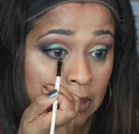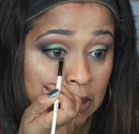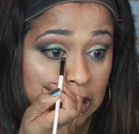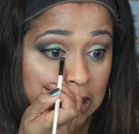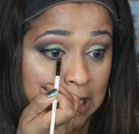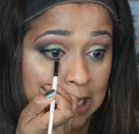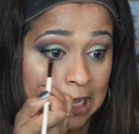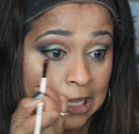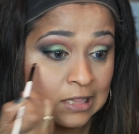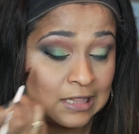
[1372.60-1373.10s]

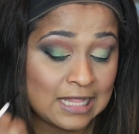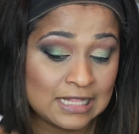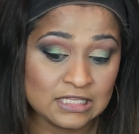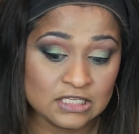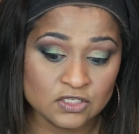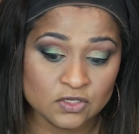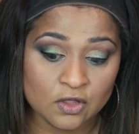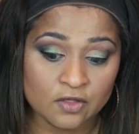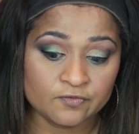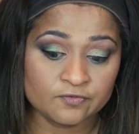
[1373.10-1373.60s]
Yeah,
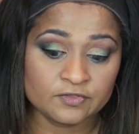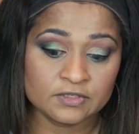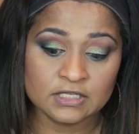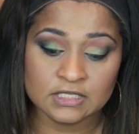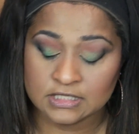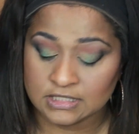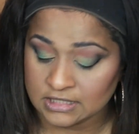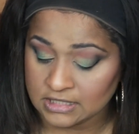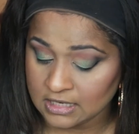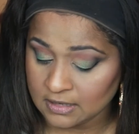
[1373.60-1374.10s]
that
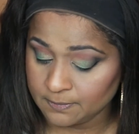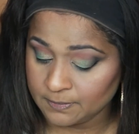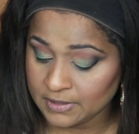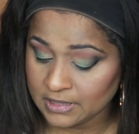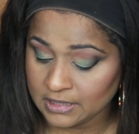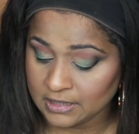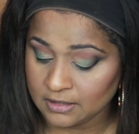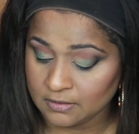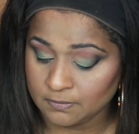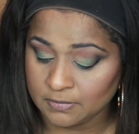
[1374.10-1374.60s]
softens it up a
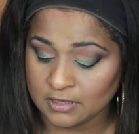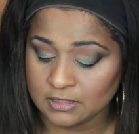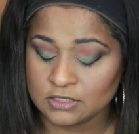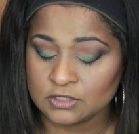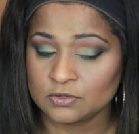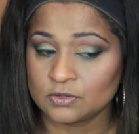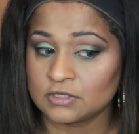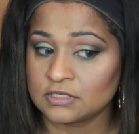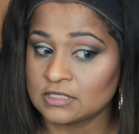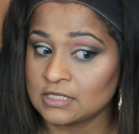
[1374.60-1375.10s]
little bit,
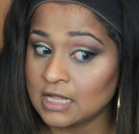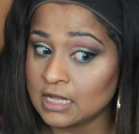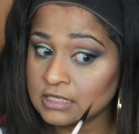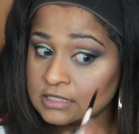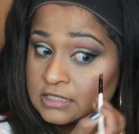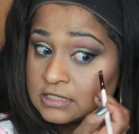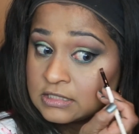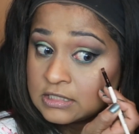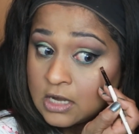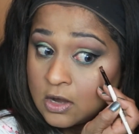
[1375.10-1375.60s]
so it's
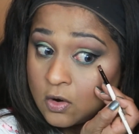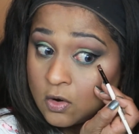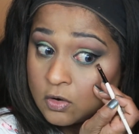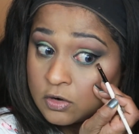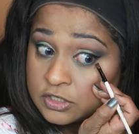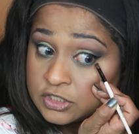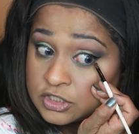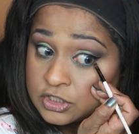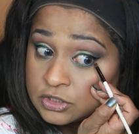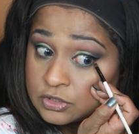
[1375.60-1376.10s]
not such a
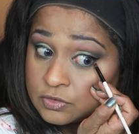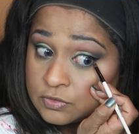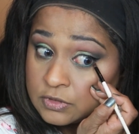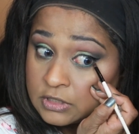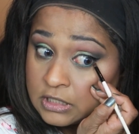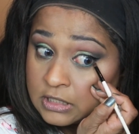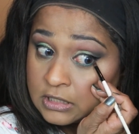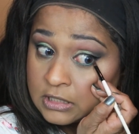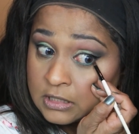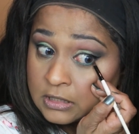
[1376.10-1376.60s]
harsh
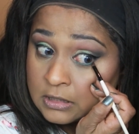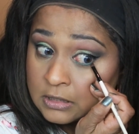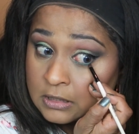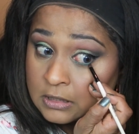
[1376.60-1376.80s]
green.